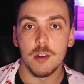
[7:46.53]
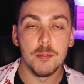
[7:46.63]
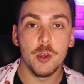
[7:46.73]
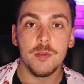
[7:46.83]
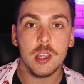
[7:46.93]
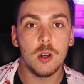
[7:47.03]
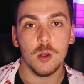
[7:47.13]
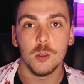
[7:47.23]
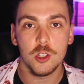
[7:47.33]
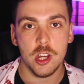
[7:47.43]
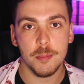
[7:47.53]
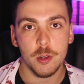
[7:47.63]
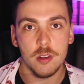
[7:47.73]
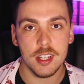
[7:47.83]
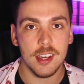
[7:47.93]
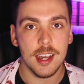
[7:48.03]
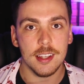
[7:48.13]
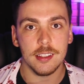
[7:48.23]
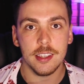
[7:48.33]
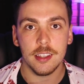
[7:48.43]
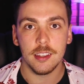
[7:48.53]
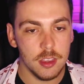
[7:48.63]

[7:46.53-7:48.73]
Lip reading: removing a whole chapter entirely.